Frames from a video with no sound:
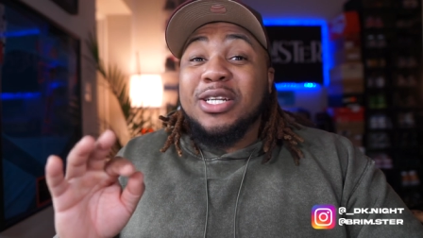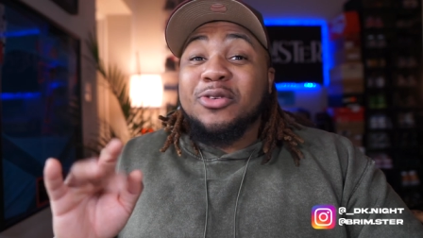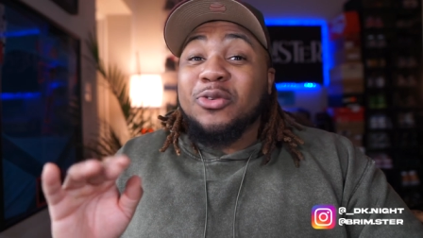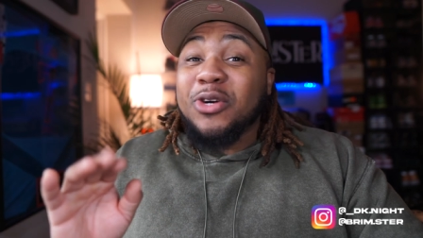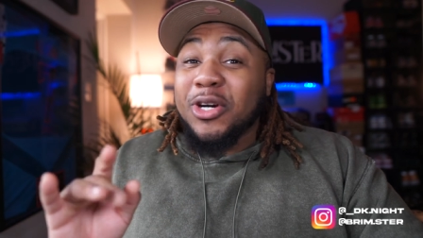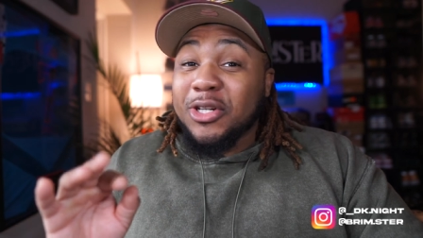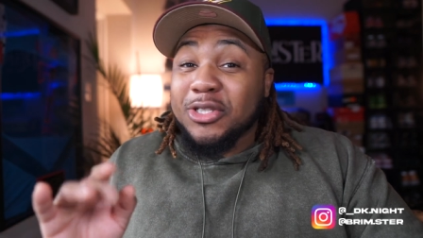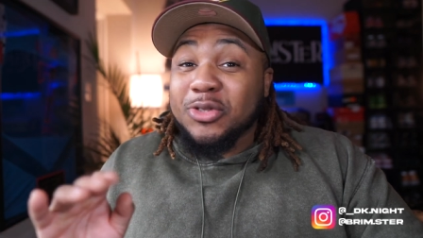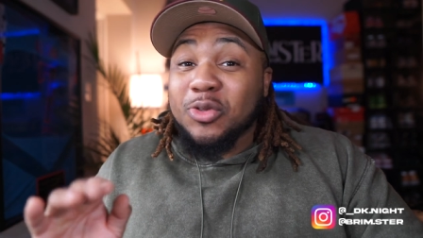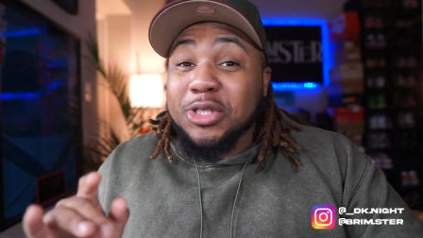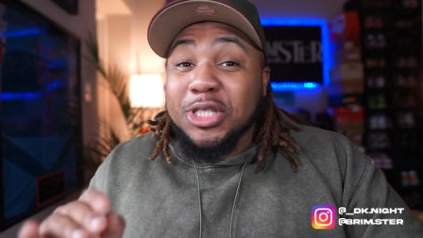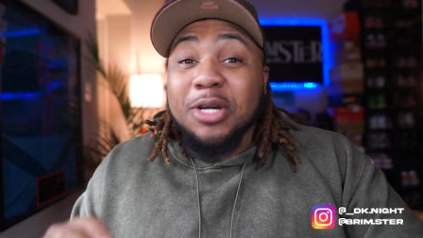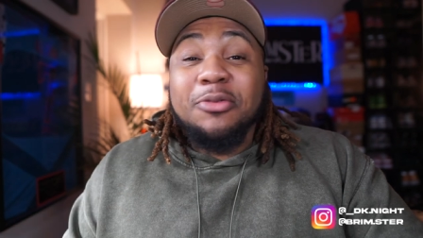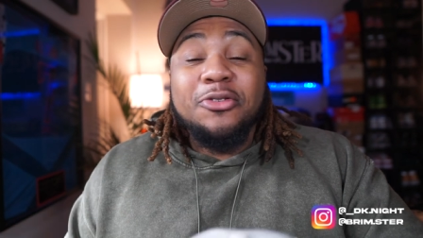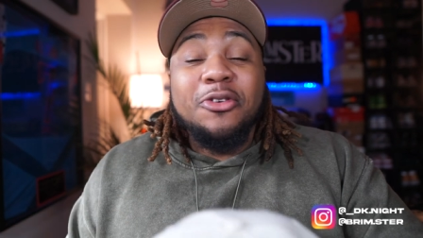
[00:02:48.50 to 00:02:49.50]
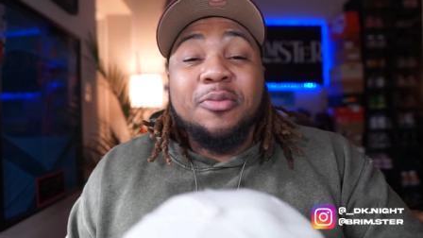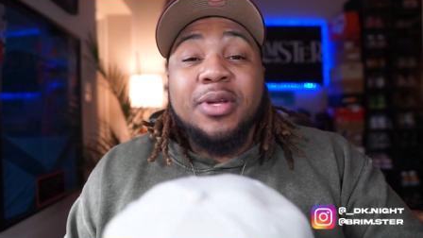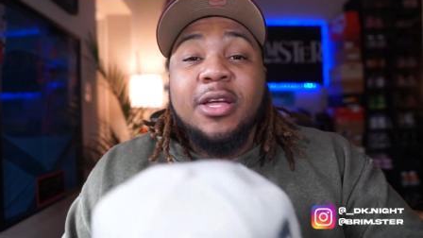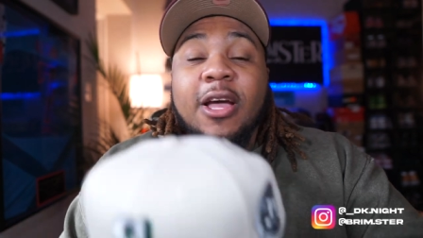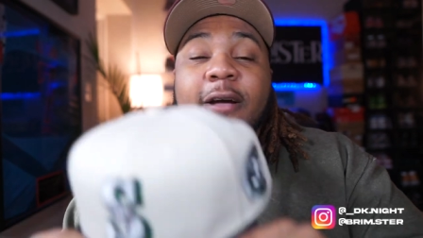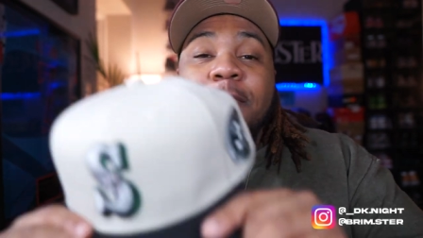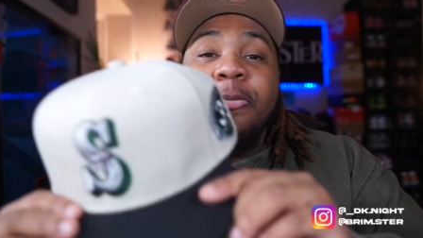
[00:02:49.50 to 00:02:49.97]
of switch up for
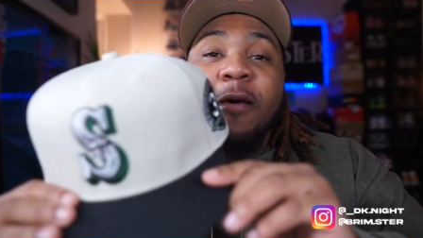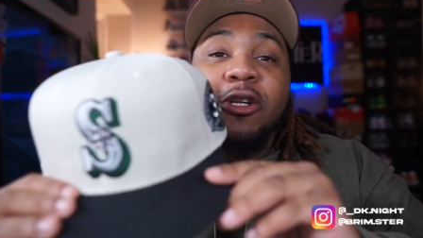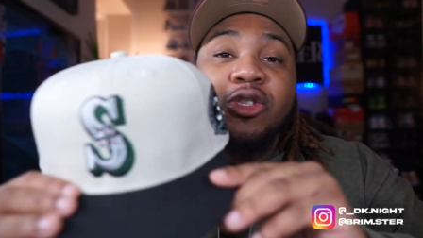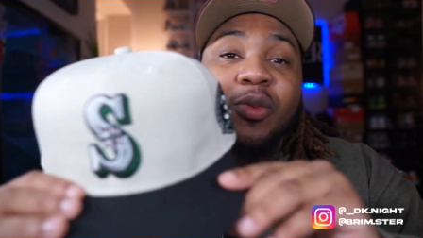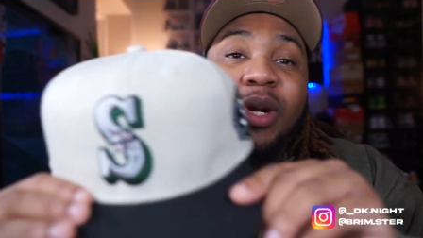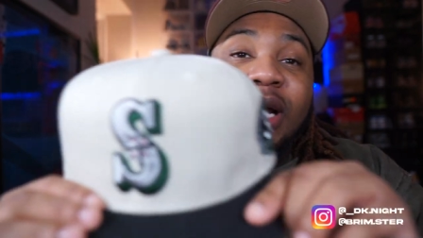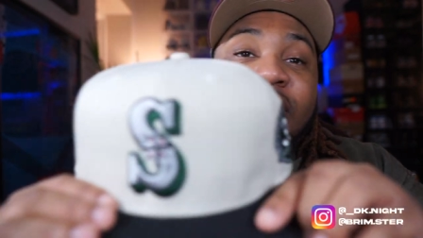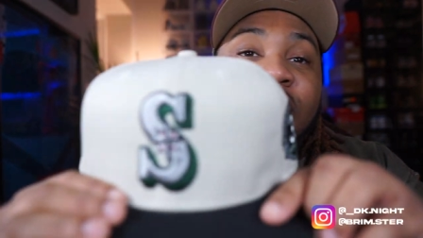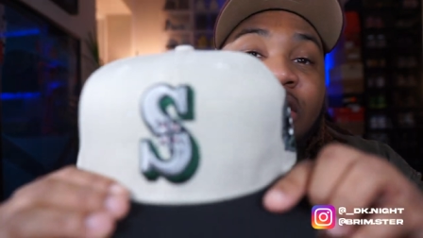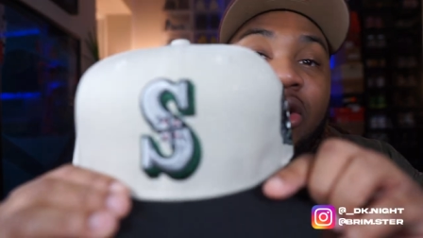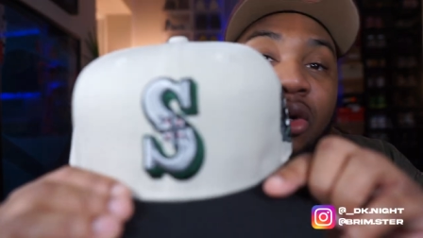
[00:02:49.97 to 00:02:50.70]
me. So we got the